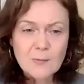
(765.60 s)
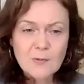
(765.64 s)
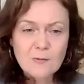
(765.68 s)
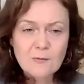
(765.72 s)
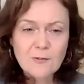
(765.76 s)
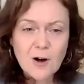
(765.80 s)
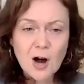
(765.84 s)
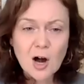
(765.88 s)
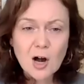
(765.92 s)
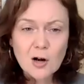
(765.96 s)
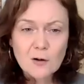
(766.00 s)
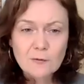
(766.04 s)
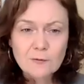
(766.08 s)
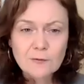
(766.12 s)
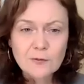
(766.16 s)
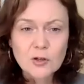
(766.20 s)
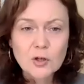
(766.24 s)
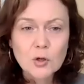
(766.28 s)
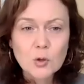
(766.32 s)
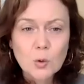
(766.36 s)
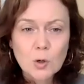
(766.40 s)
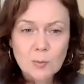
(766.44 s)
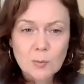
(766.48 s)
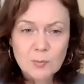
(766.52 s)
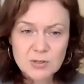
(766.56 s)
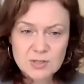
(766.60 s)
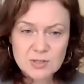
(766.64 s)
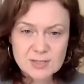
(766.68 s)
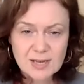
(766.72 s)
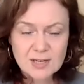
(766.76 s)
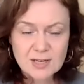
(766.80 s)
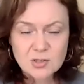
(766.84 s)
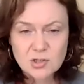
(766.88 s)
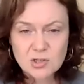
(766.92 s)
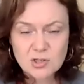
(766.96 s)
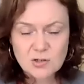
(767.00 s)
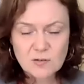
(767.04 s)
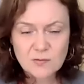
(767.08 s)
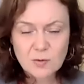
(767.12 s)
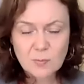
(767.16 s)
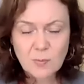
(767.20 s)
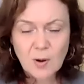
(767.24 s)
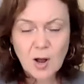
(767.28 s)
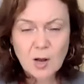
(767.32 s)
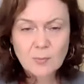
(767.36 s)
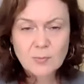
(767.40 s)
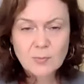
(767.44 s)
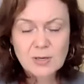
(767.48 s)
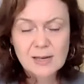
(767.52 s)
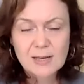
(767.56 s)
far fewer percentage of the
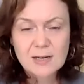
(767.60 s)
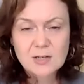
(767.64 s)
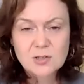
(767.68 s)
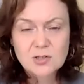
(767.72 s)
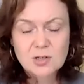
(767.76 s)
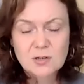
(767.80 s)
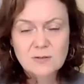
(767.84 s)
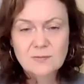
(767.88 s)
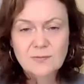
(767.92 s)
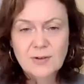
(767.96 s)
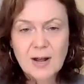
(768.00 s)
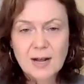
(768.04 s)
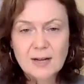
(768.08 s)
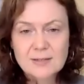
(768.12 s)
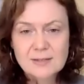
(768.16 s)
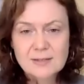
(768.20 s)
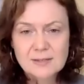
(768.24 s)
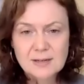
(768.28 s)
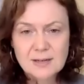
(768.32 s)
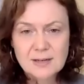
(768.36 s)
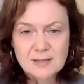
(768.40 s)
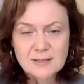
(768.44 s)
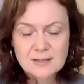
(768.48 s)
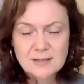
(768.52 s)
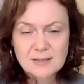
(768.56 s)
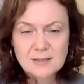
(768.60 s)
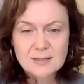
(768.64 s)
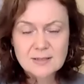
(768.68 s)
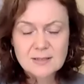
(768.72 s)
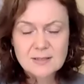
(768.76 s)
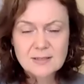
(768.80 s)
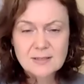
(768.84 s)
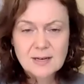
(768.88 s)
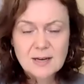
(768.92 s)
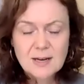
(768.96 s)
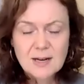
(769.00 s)
population vaccinated